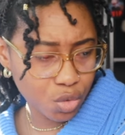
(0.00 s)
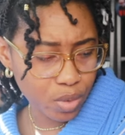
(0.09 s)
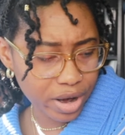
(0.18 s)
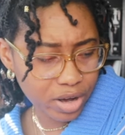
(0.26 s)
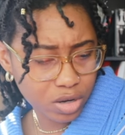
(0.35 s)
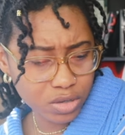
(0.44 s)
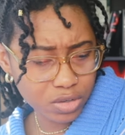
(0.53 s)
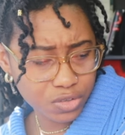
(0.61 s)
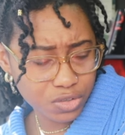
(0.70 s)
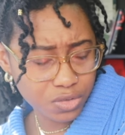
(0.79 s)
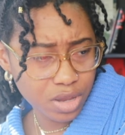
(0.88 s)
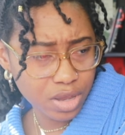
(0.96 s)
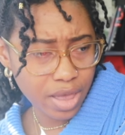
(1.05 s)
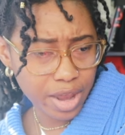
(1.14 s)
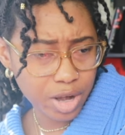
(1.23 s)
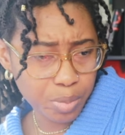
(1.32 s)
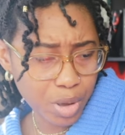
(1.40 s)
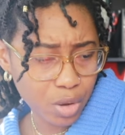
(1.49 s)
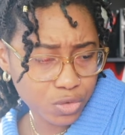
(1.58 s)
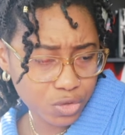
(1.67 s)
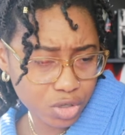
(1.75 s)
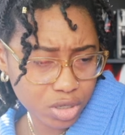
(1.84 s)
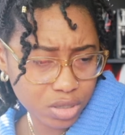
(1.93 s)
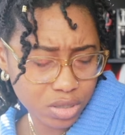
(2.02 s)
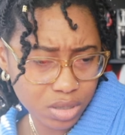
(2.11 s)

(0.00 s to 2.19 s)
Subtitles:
records and a poster.